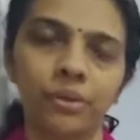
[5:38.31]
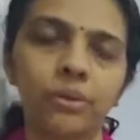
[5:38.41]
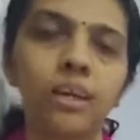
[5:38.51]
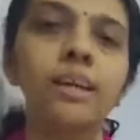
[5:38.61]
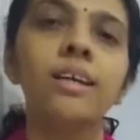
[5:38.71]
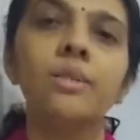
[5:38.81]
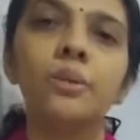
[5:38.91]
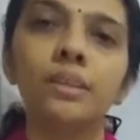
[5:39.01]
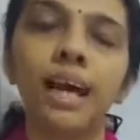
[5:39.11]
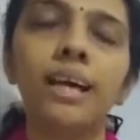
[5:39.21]
Okay,
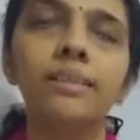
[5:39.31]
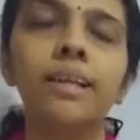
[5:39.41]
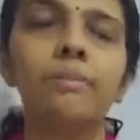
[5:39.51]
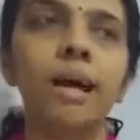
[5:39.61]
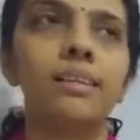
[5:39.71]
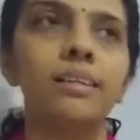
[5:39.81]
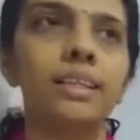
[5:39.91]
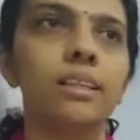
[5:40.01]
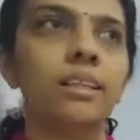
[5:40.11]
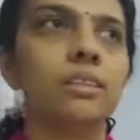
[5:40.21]
so that the magnetic